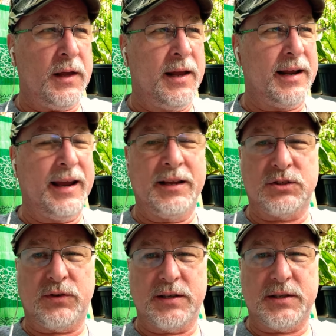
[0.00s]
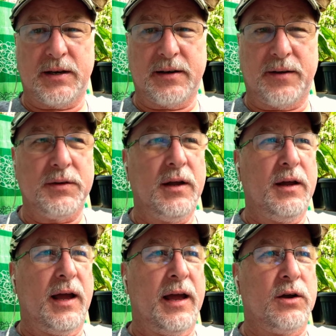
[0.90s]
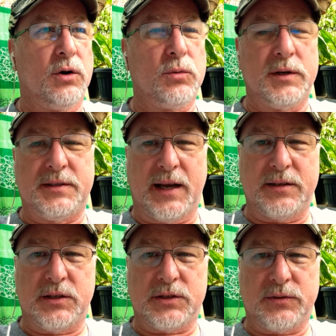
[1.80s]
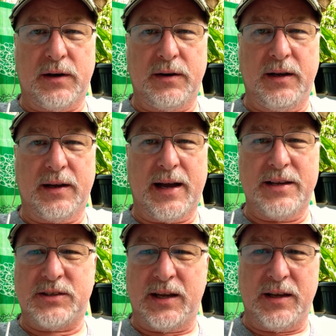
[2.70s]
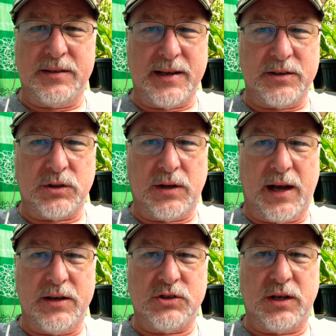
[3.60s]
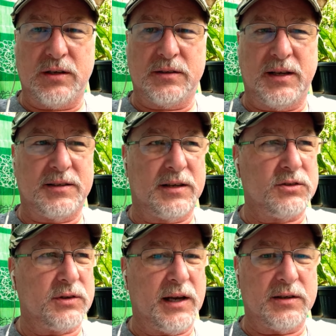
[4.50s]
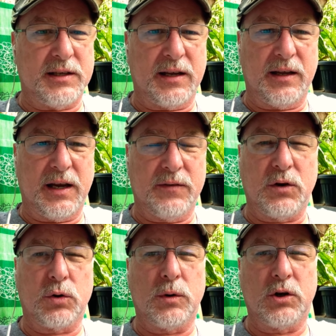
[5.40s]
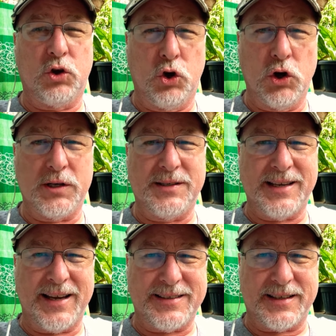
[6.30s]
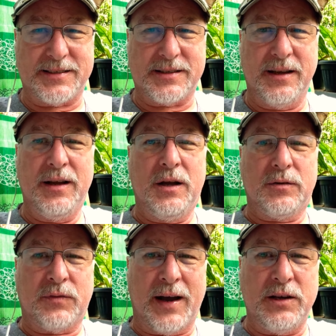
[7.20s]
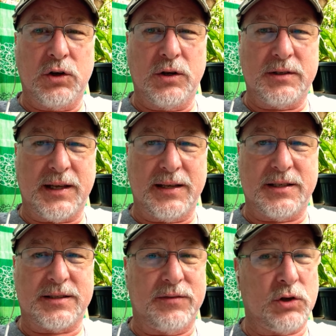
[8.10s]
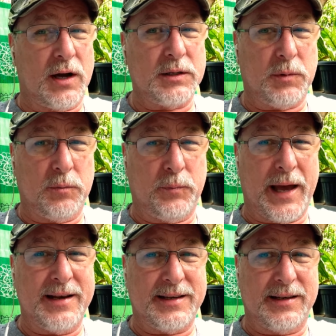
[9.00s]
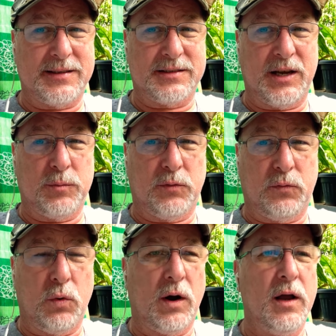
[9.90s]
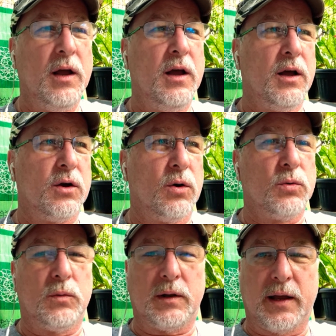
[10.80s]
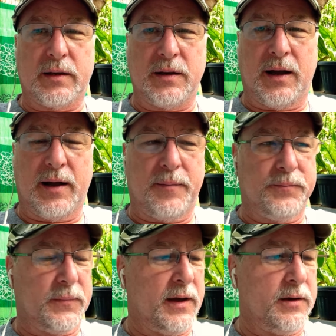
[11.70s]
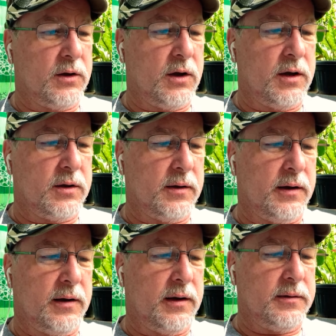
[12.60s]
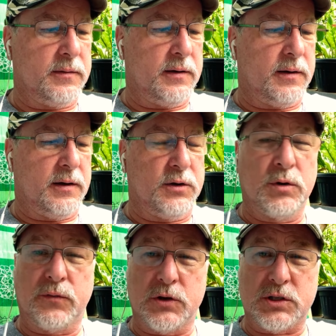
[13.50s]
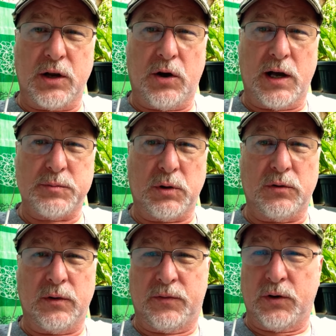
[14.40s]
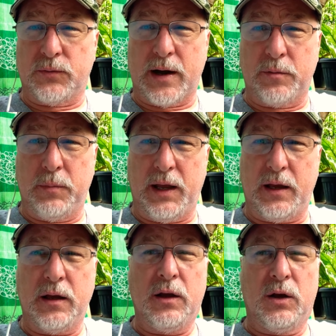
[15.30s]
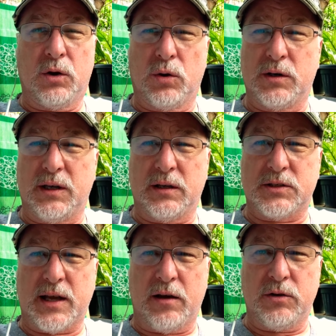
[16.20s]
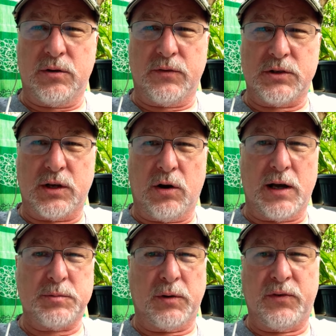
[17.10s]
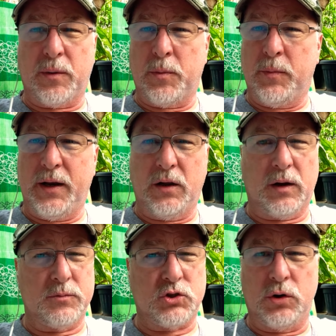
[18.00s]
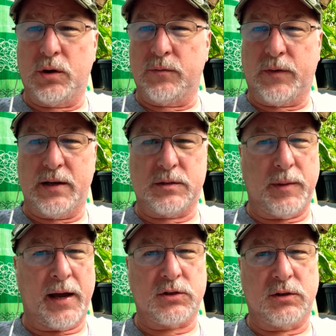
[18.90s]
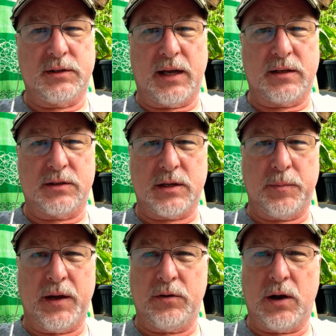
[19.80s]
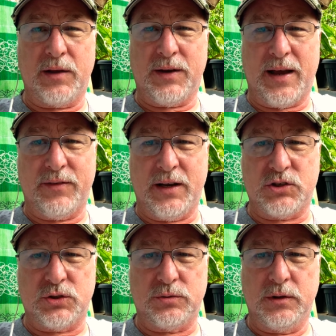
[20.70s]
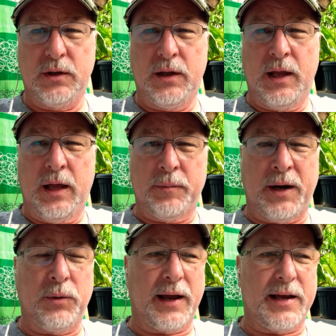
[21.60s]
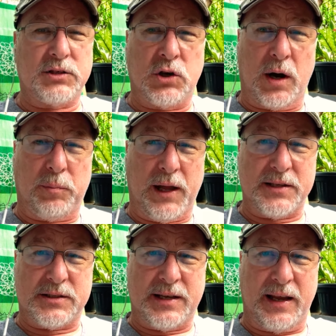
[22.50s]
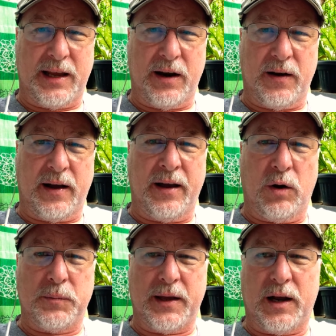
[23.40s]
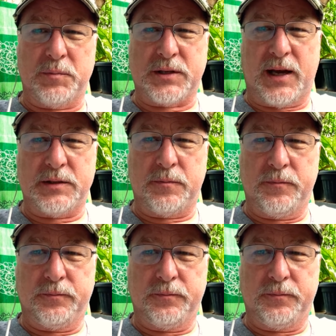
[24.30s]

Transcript: And I can't stress that enough. And go to a dentist around here, guys. Get your dental hygiene, your dental care taken care of. Go to a good dentist. Find a good dentist. I've talked about bad dentists here before. Go to like um, a, a, a, a university hospital. If you're around me, Go to De La Salle University Hospital. If you're up in Manila, I'm sure you can find some excellent dentists up there and not even have an issue. But anyway, guys, God bless. Take care. I hope that helps, guys.